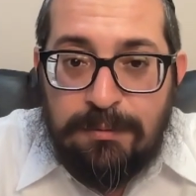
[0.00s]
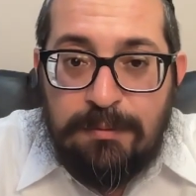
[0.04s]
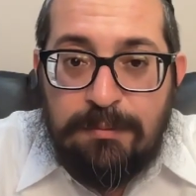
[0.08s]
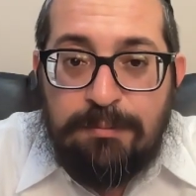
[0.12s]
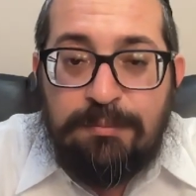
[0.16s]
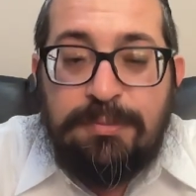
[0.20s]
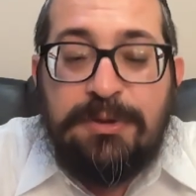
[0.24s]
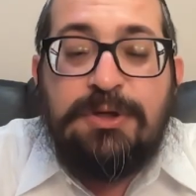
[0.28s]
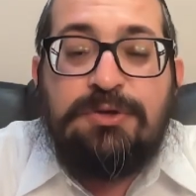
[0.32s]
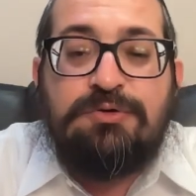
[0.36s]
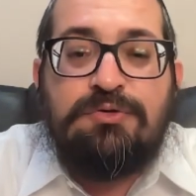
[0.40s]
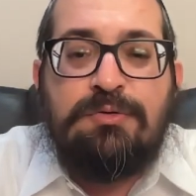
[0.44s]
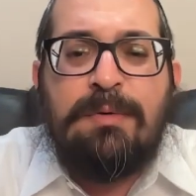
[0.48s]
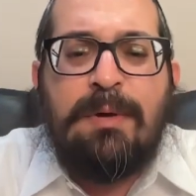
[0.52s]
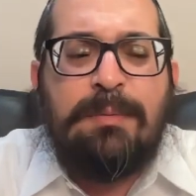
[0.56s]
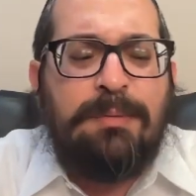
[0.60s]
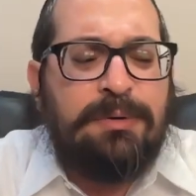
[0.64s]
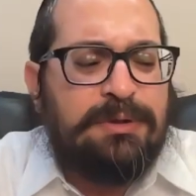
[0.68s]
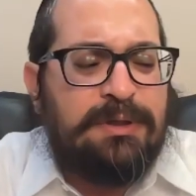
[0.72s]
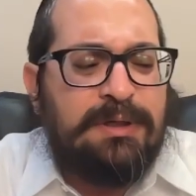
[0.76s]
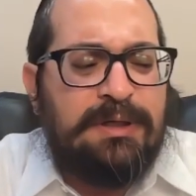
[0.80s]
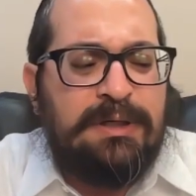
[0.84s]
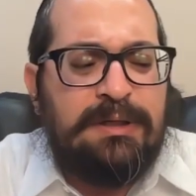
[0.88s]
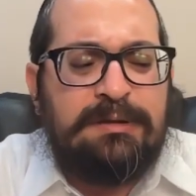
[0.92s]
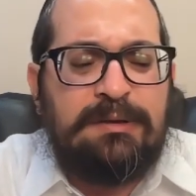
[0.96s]
Please remember
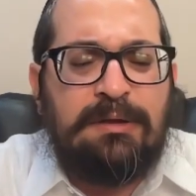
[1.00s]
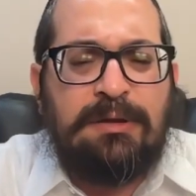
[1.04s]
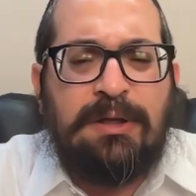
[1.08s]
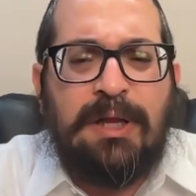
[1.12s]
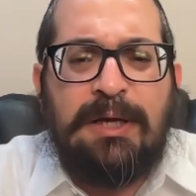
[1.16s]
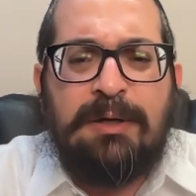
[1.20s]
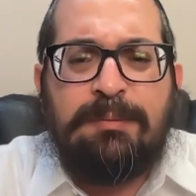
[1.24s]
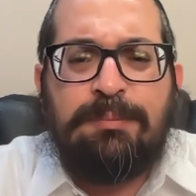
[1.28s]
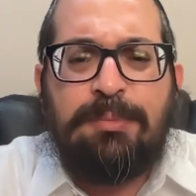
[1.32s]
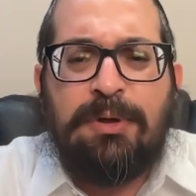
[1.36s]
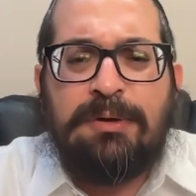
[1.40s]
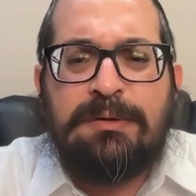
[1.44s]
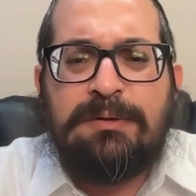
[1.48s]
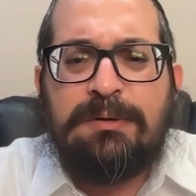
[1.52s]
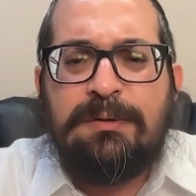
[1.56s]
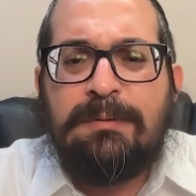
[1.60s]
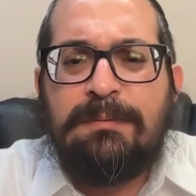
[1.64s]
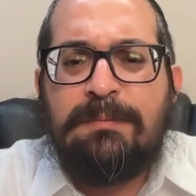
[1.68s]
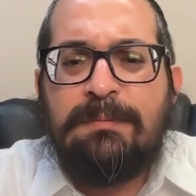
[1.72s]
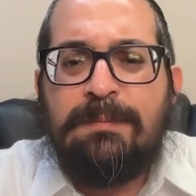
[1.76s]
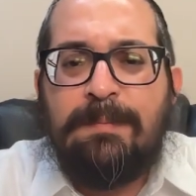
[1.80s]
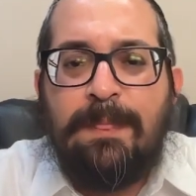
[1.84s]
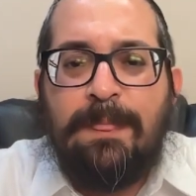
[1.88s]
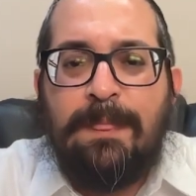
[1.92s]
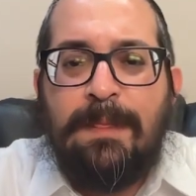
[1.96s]
to hit the like button
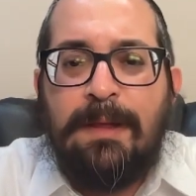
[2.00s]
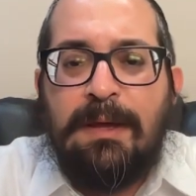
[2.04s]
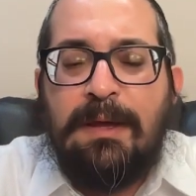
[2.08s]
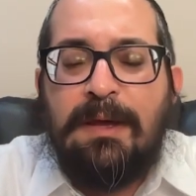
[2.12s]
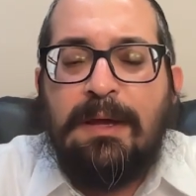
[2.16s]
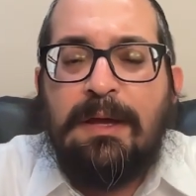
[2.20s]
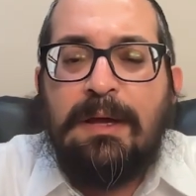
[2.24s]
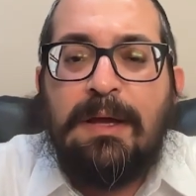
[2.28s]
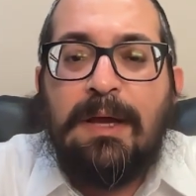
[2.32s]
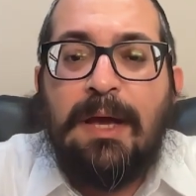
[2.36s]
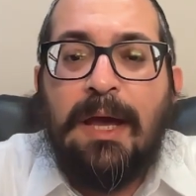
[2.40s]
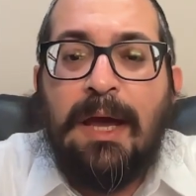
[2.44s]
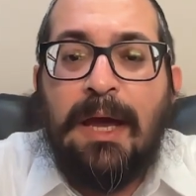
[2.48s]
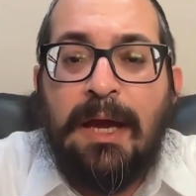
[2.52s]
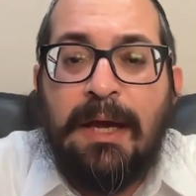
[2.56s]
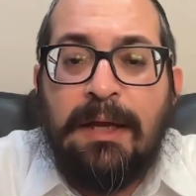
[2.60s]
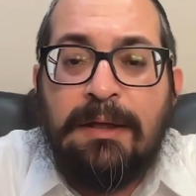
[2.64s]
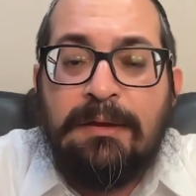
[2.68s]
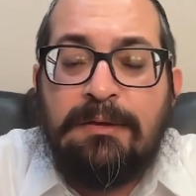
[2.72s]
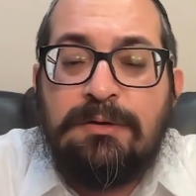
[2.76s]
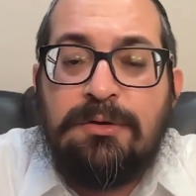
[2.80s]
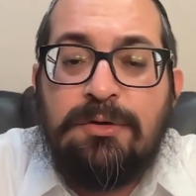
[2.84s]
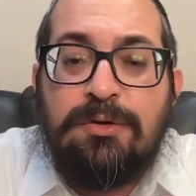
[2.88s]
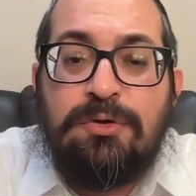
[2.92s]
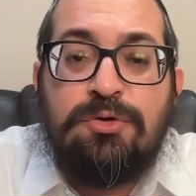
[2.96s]

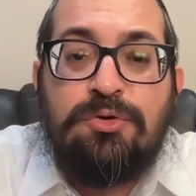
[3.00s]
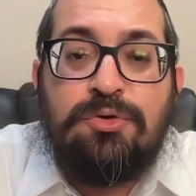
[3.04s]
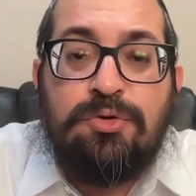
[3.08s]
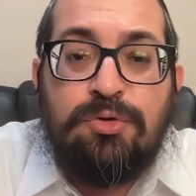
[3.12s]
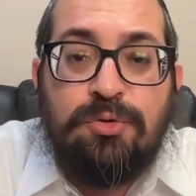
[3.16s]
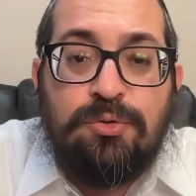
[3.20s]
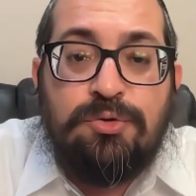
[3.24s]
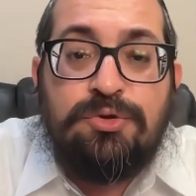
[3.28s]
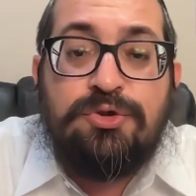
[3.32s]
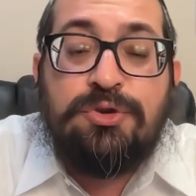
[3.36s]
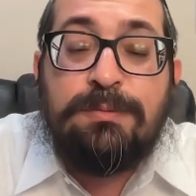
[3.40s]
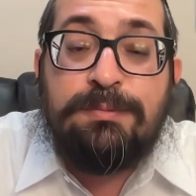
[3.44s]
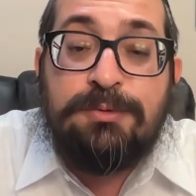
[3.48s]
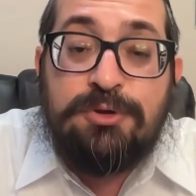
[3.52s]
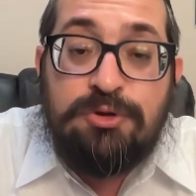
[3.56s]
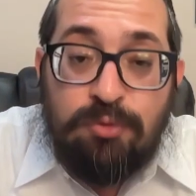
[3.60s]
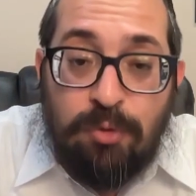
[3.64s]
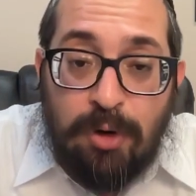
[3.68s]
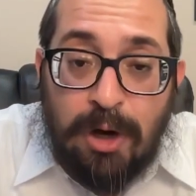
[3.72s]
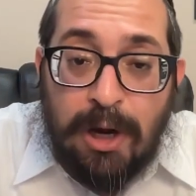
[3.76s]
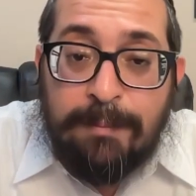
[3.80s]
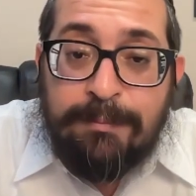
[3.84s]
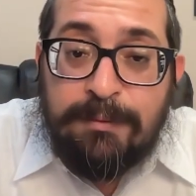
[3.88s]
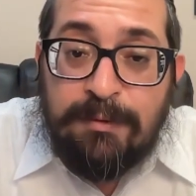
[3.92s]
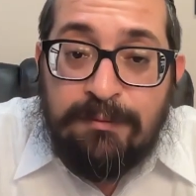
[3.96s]
and to
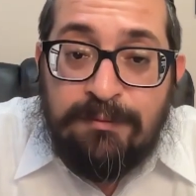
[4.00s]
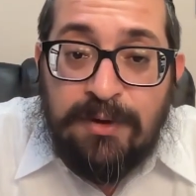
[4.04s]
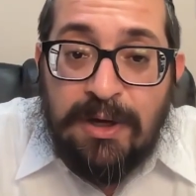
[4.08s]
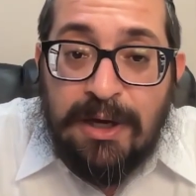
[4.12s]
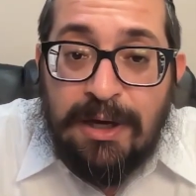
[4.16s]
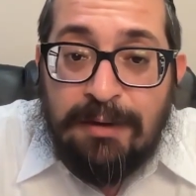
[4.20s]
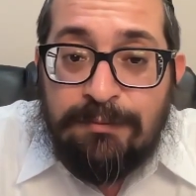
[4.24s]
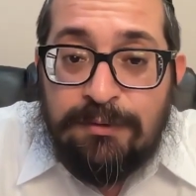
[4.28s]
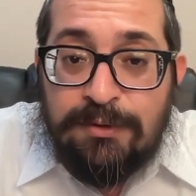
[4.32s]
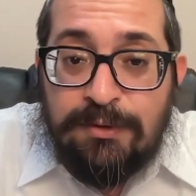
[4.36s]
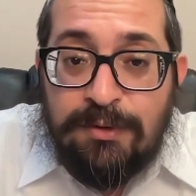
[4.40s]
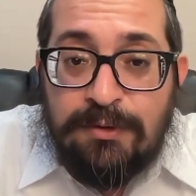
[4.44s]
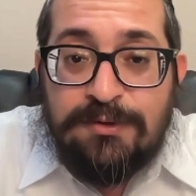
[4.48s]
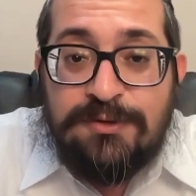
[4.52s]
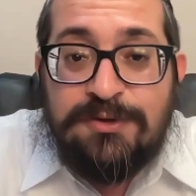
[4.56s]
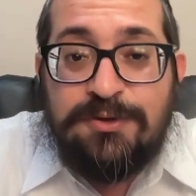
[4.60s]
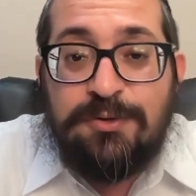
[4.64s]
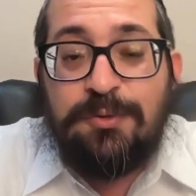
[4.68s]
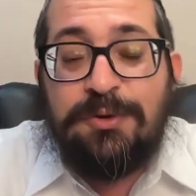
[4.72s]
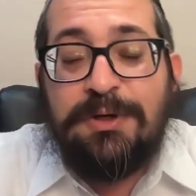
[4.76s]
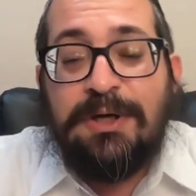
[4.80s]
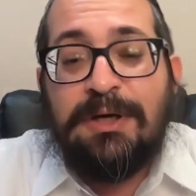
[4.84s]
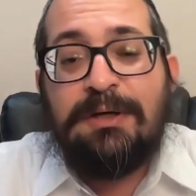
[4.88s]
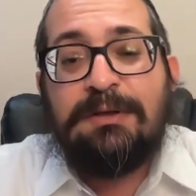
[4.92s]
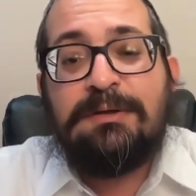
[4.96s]
subscribe if you haven't done so
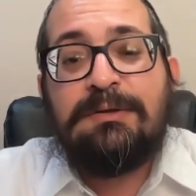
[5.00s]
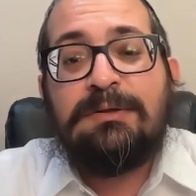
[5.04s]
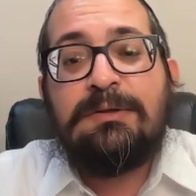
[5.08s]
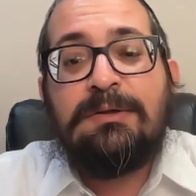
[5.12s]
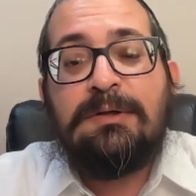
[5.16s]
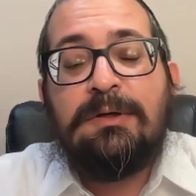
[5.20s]
yet,